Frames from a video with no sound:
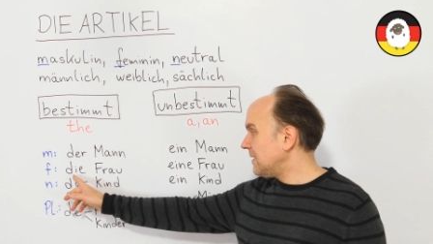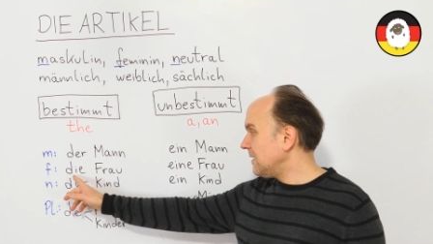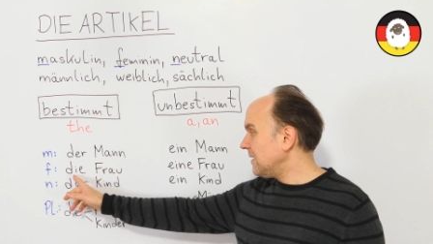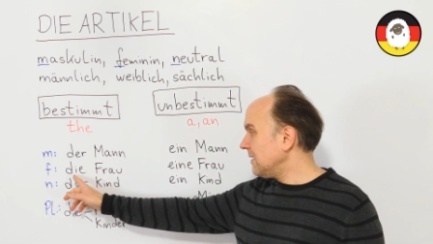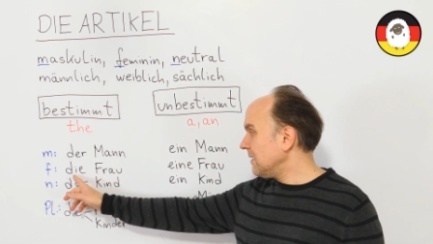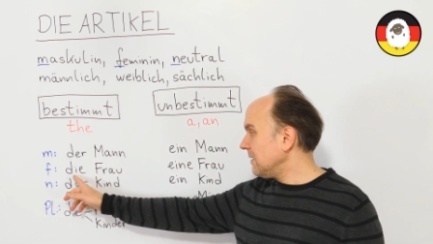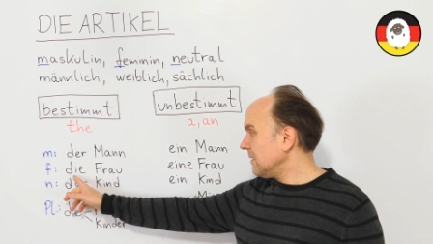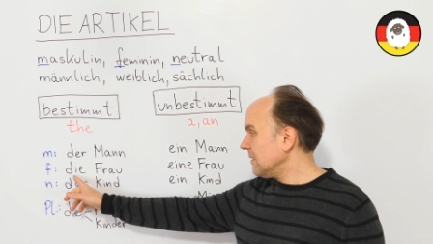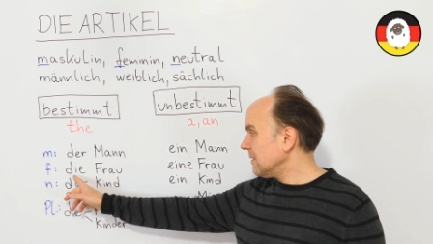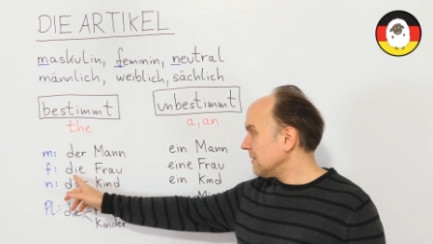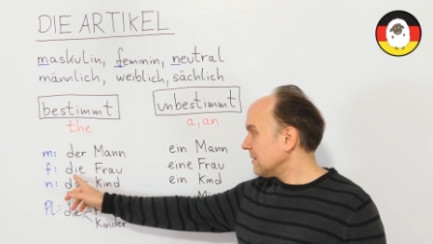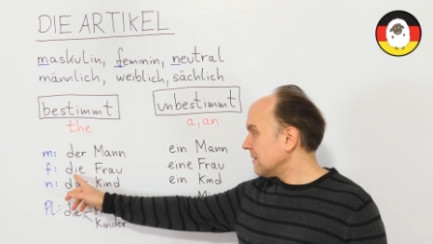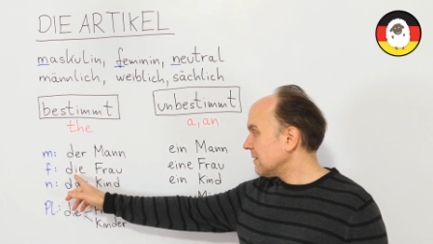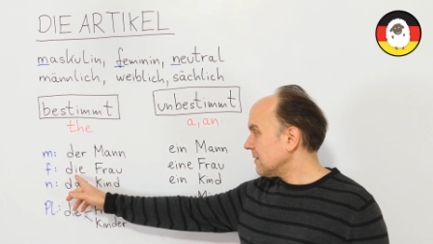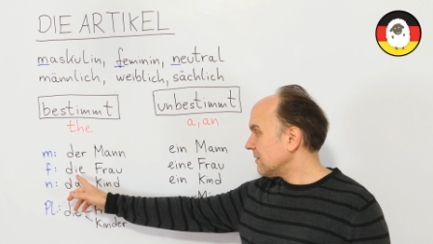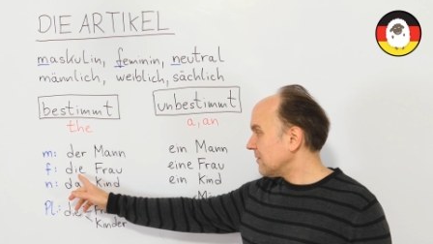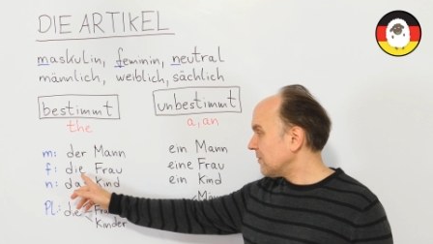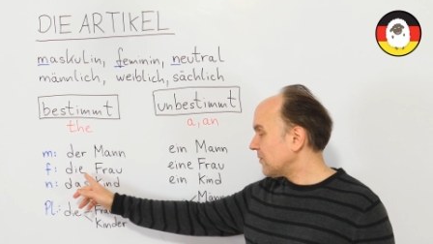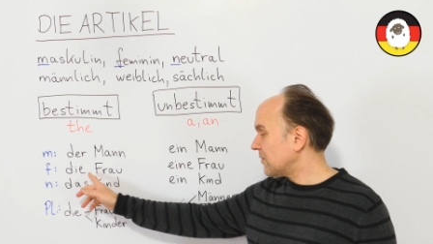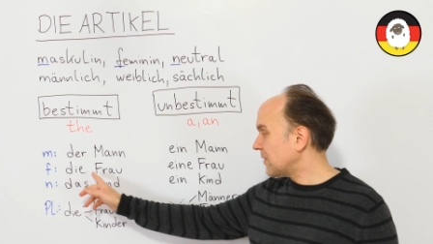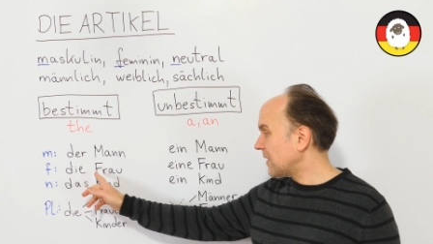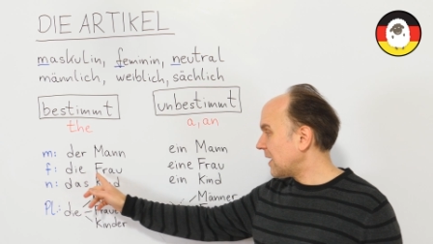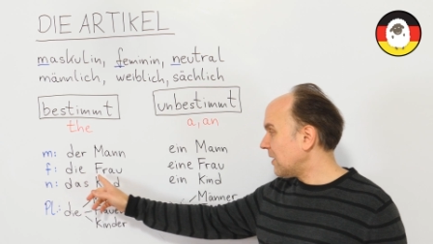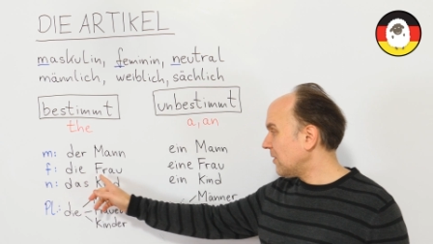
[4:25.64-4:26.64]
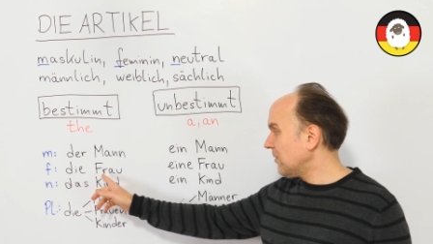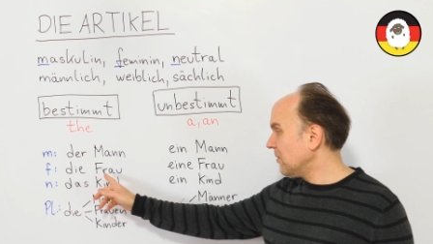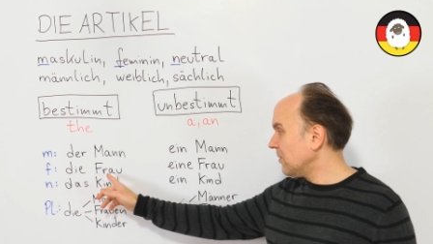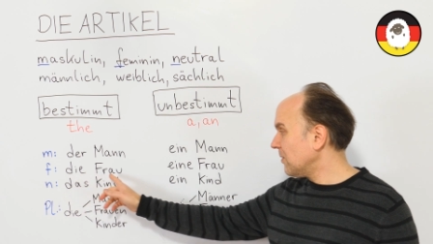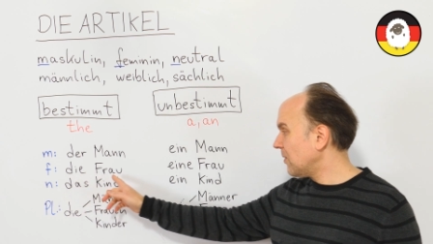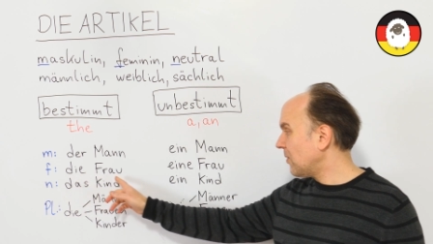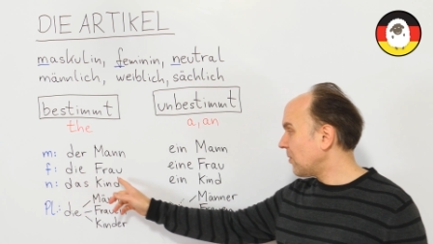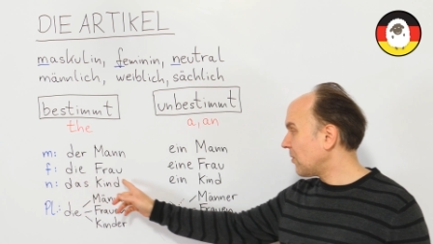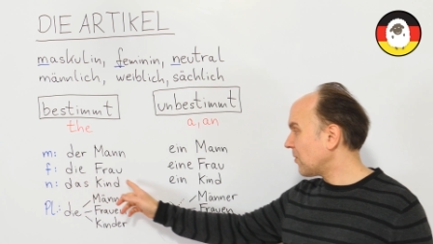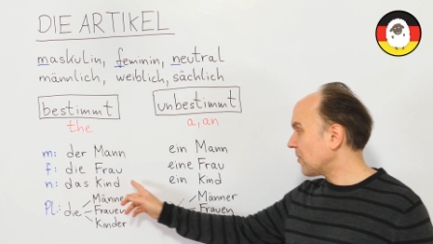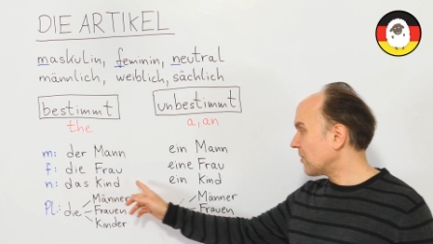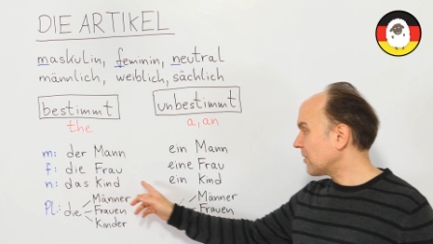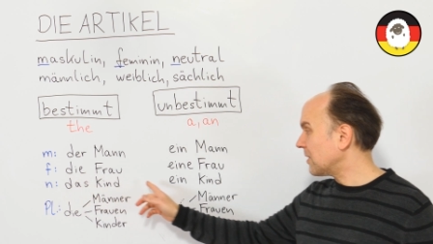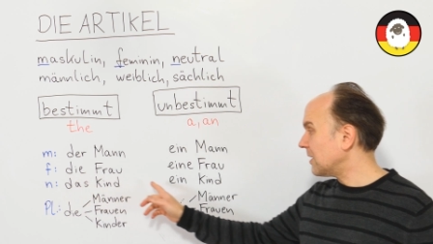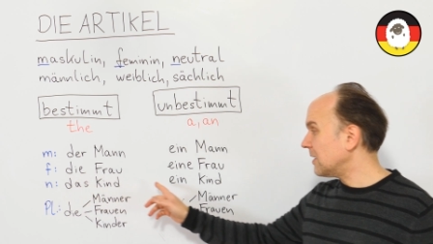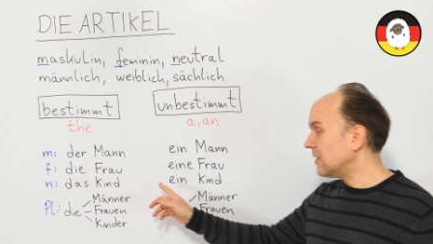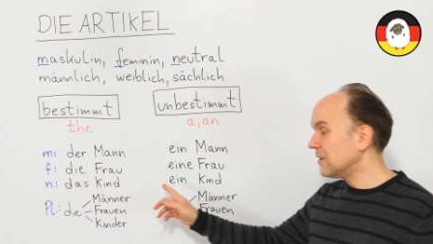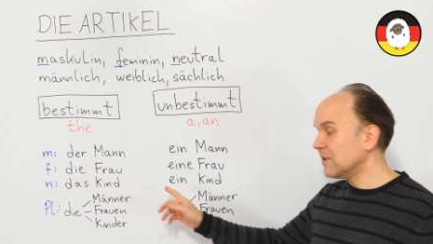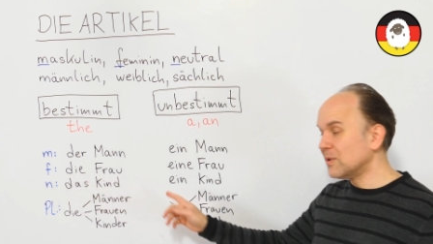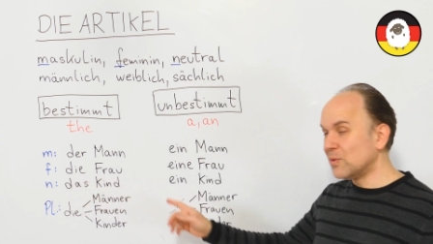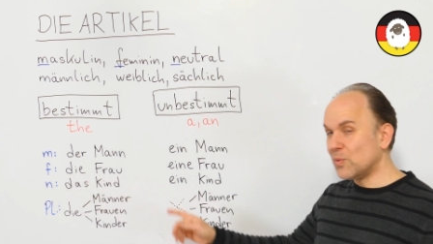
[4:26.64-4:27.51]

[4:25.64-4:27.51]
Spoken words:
Die Frau or